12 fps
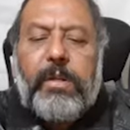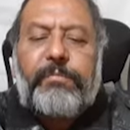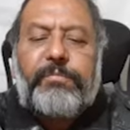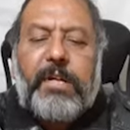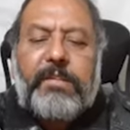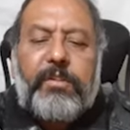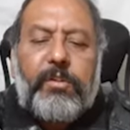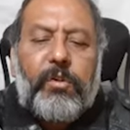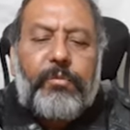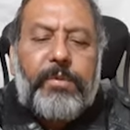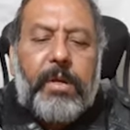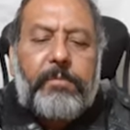of the
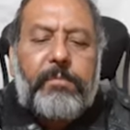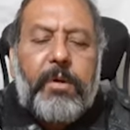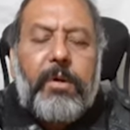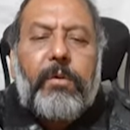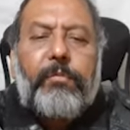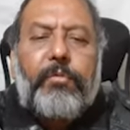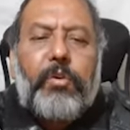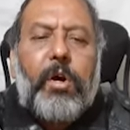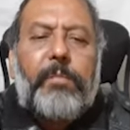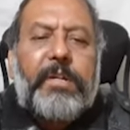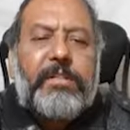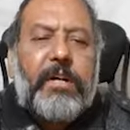synovium
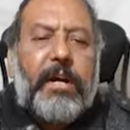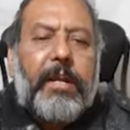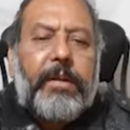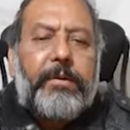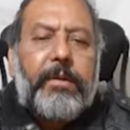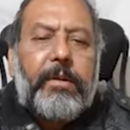from a joint.